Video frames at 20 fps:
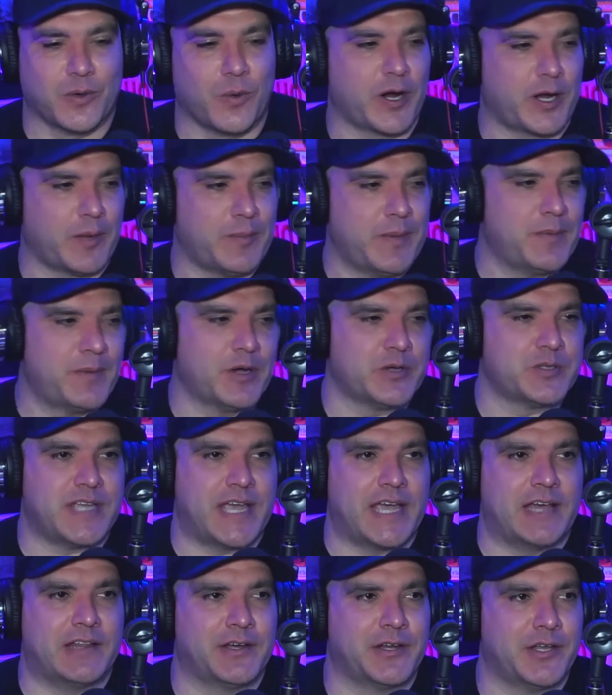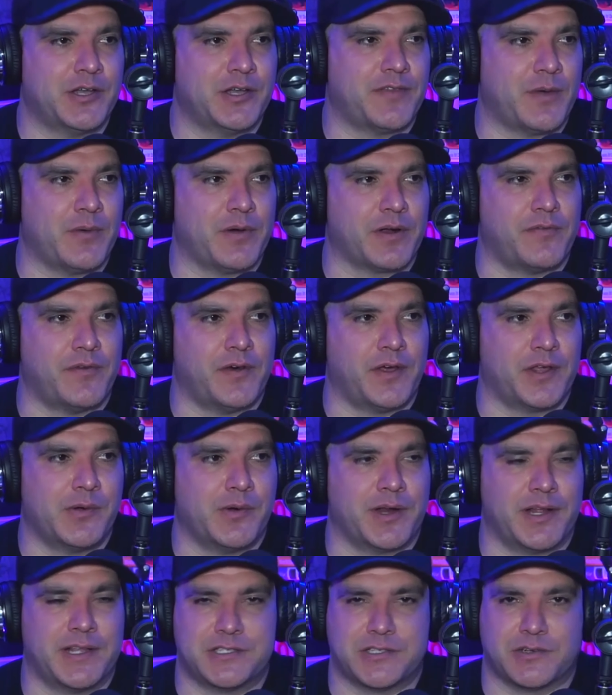where can people go say hello to you if they want to follow you
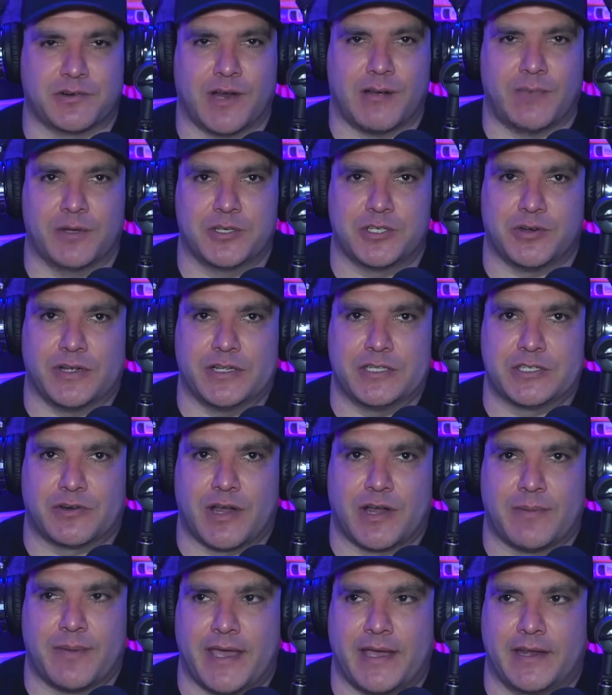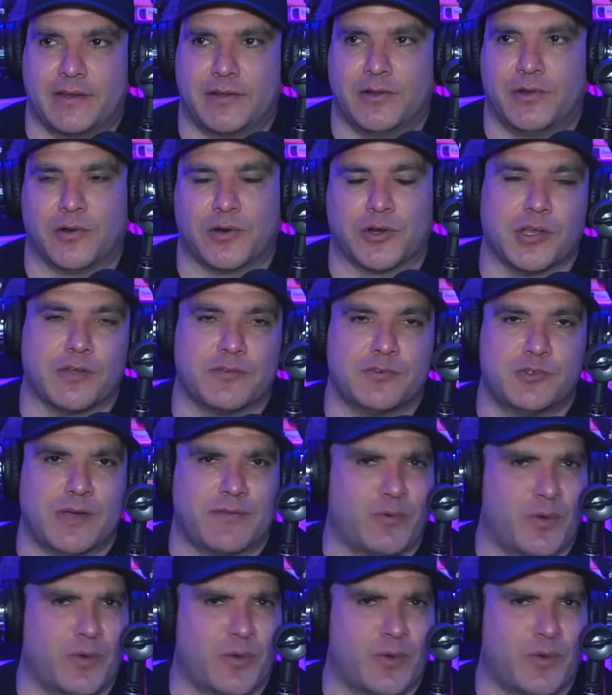on Instagram? What's your Instagram handle, or do you have a